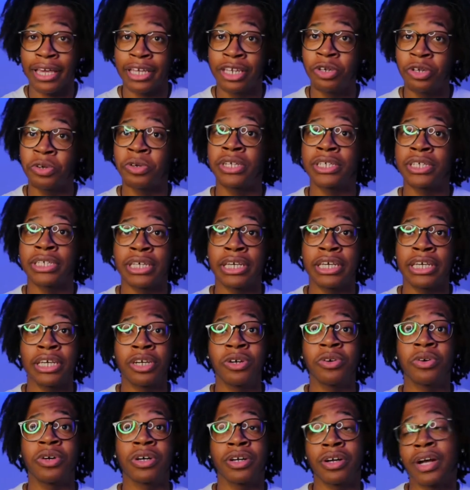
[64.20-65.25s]
he doing his thing, he
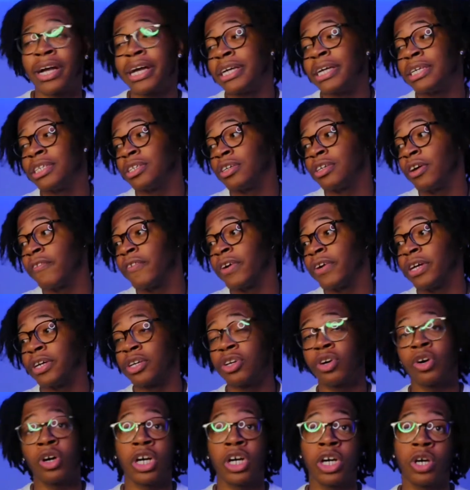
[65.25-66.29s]
going crazy over here.
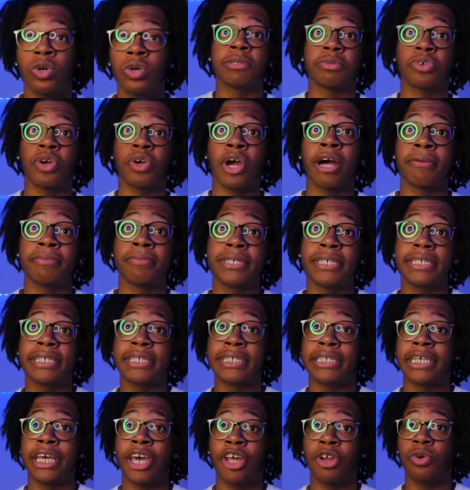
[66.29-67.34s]
Y'all go subscribe to his
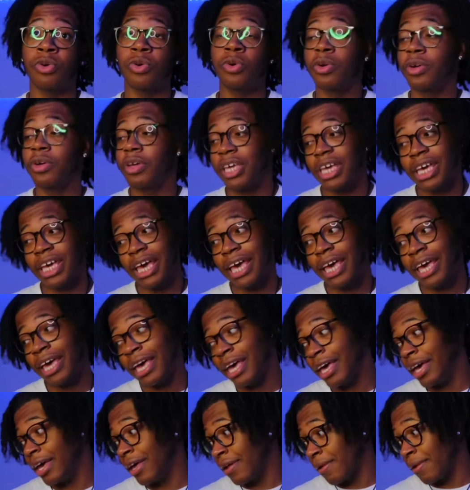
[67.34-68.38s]
channel,
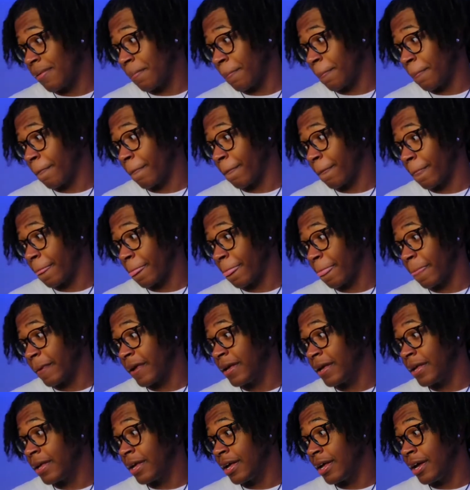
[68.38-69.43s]
and
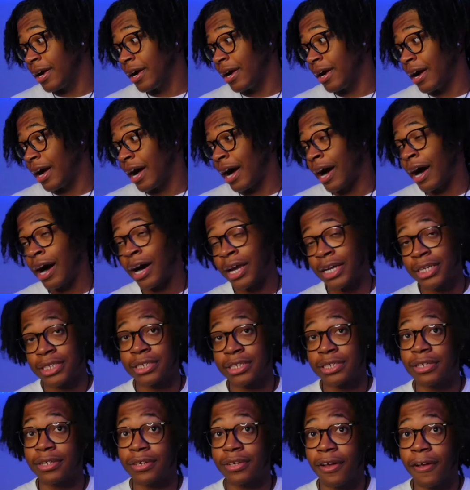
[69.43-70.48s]

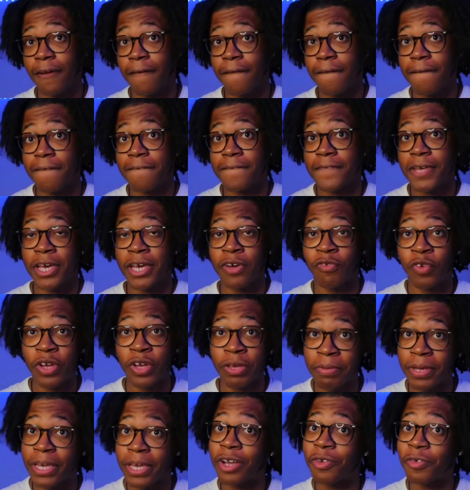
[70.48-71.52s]
honestly, if we
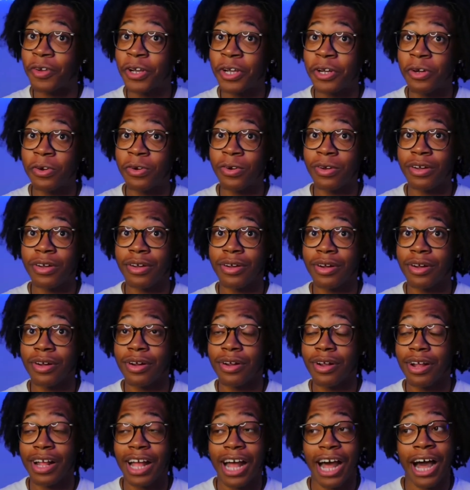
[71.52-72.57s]
being real,
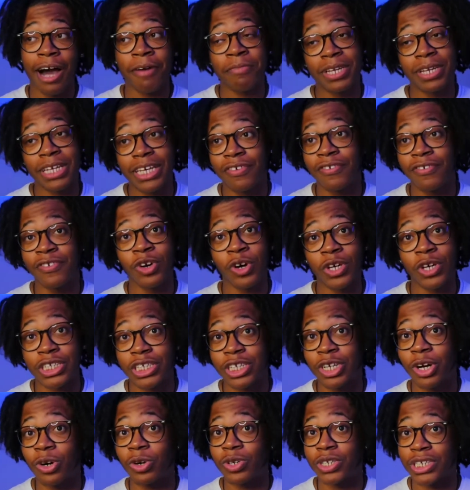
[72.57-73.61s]
I believe y'all
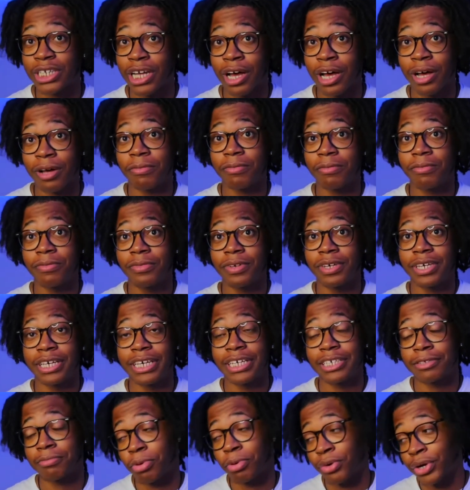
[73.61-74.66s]
should go shop
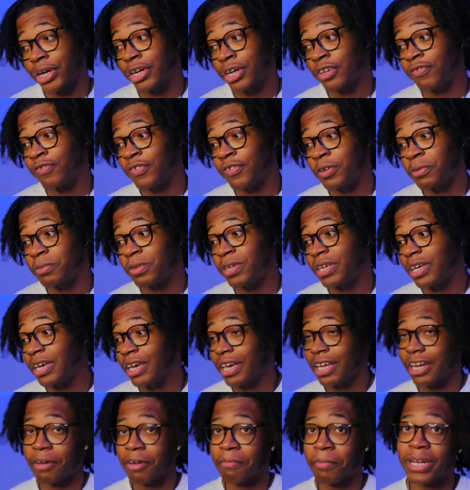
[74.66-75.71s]
his brand, you feel me?
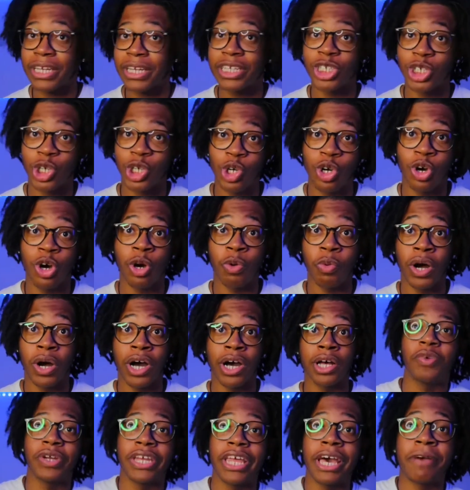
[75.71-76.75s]
I'm about to show y'all why.
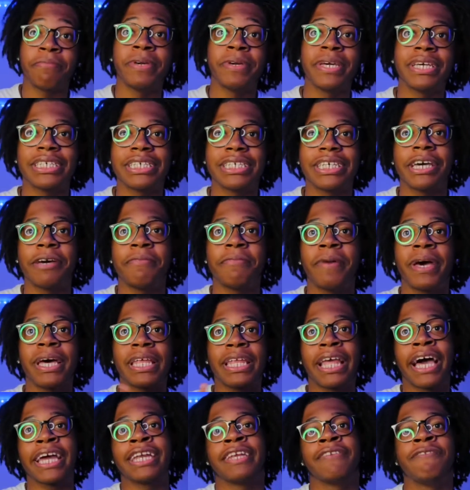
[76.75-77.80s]
With that being said, man,
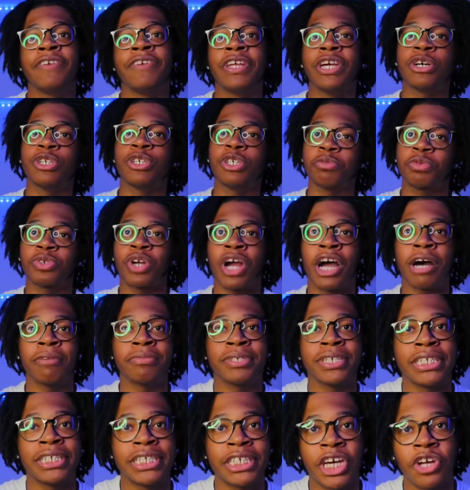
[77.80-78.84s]
like the video, subscribe
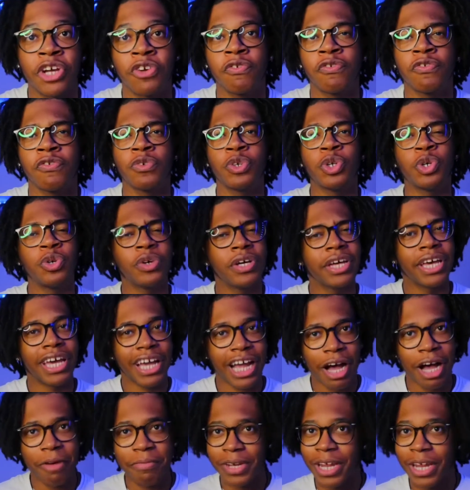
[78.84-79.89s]
to the channel if you're new.
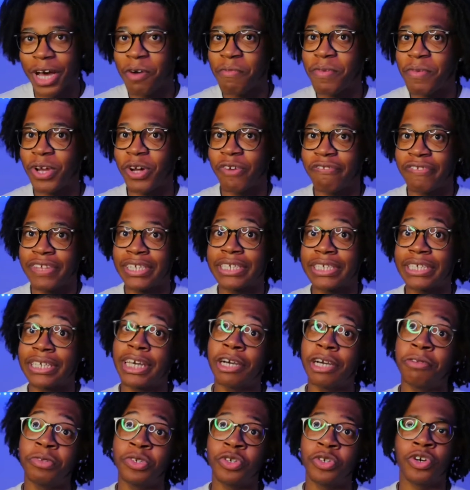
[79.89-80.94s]
Comment down below if this is a
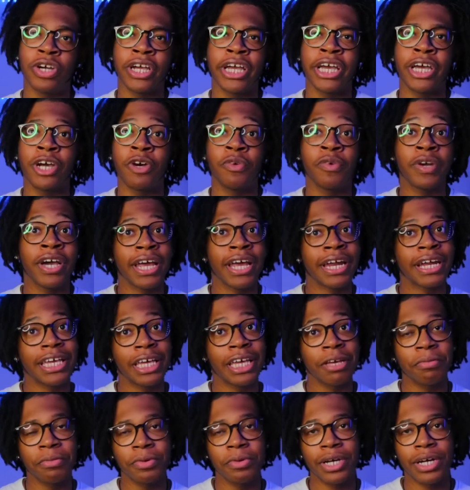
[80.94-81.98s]
W or L. We gotta
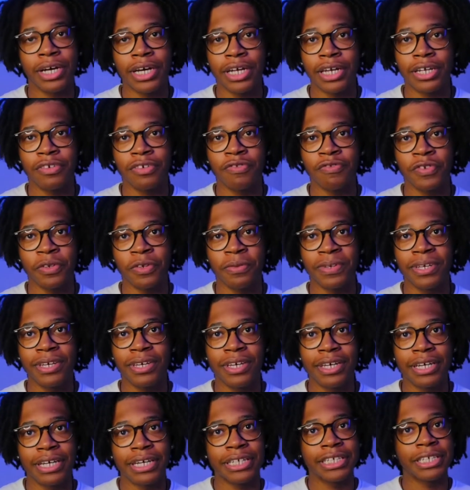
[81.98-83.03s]
keep it 100, you feel me?
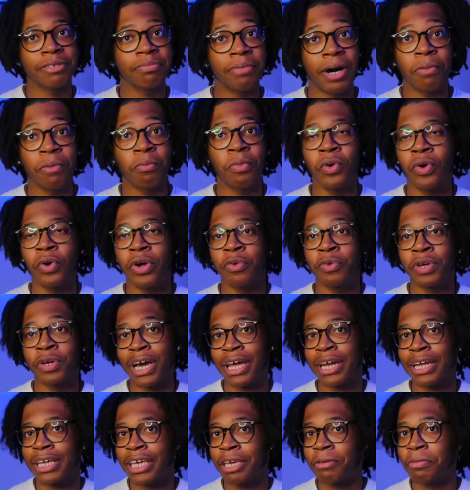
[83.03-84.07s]
Cause it's my boy, we
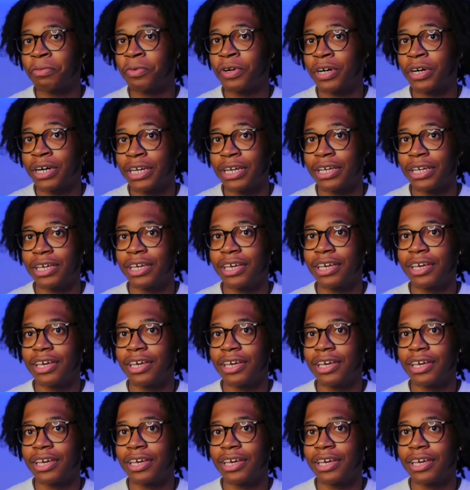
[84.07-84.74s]
gotta keep it 100,